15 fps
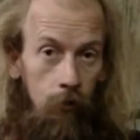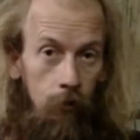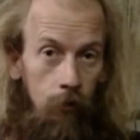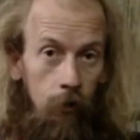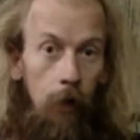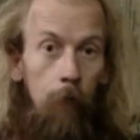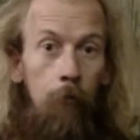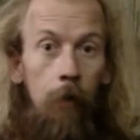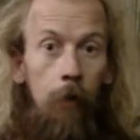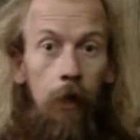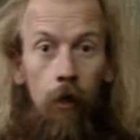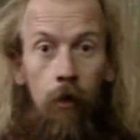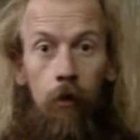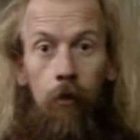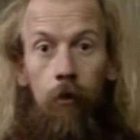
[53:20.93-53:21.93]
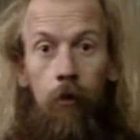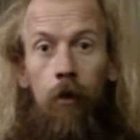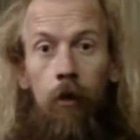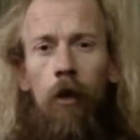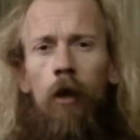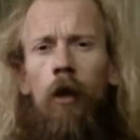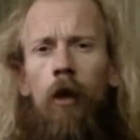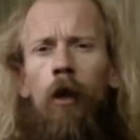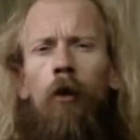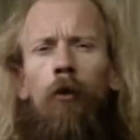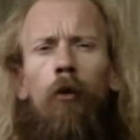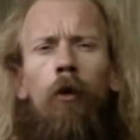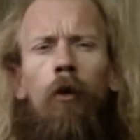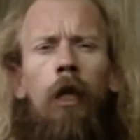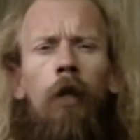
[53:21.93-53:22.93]
and get bigger. And
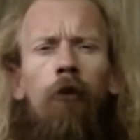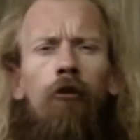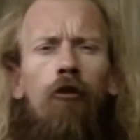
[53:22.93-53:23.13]
all these